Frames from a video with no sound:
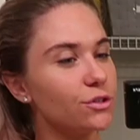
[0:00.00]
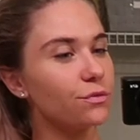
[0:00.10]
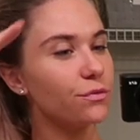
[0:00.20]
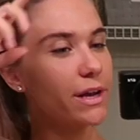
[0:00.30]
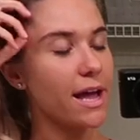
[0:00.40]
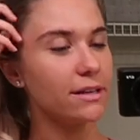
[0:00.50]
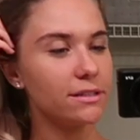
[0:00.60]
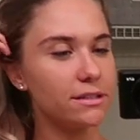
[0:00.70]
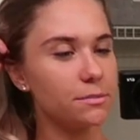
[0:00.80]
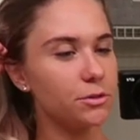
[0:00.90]
don't forget
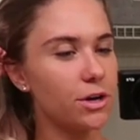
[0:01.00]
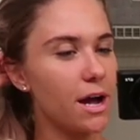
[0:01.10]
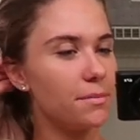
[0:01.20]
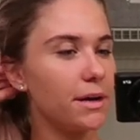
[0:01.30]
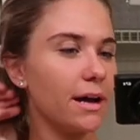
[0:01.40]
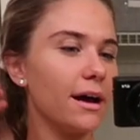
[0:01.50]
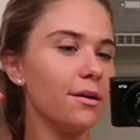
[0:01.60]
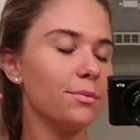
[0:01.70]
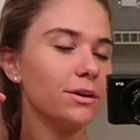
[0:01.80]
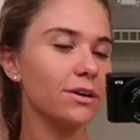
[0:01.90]
to subscribe. I
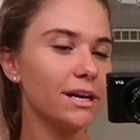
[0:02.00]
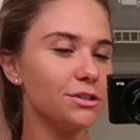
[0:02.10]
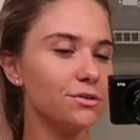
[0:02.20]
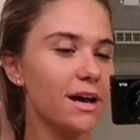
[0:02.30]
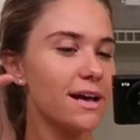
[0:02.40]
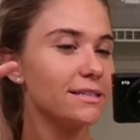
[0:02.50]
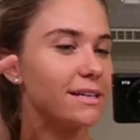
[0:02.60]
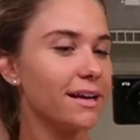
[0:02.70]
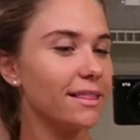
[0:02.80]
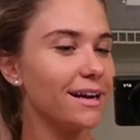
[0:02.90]
will catch you guys
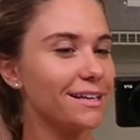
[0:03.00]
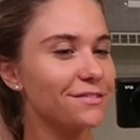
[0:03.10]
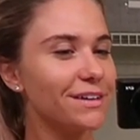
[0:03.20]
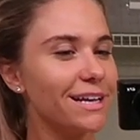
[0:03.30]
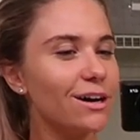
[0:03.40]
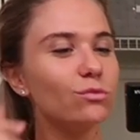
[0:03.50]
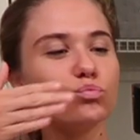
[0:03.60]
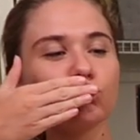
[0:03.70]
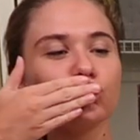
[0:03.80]
in the next video.